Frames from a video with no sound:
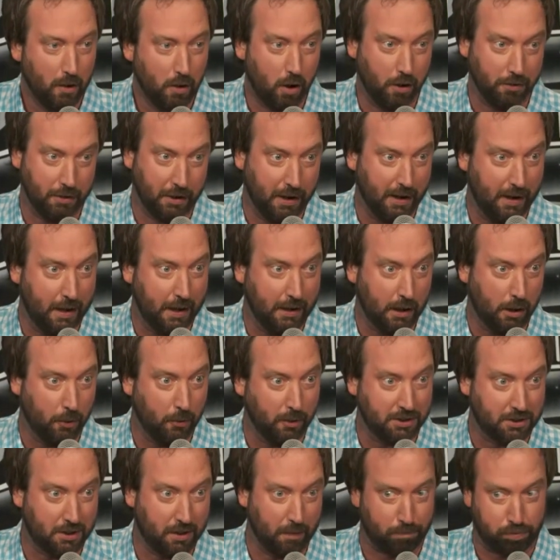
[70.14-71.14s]
On the night I
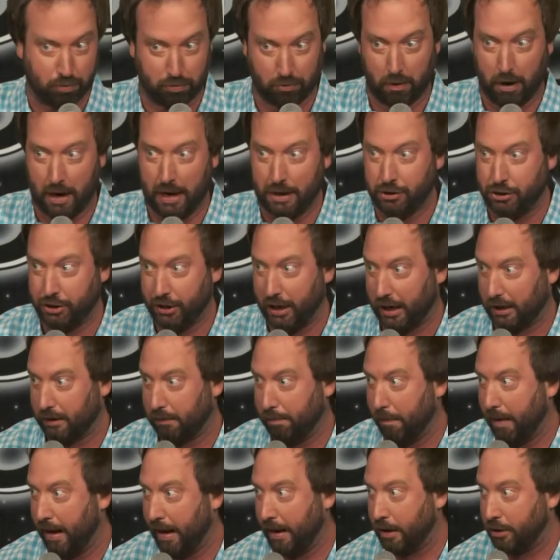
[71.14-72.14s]
was the project
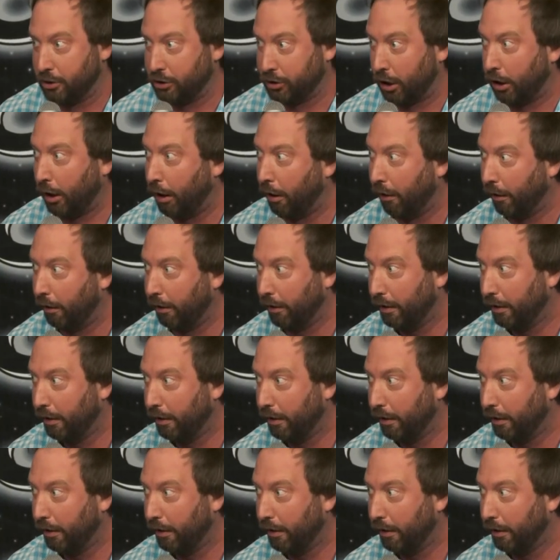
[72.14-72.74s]
manager.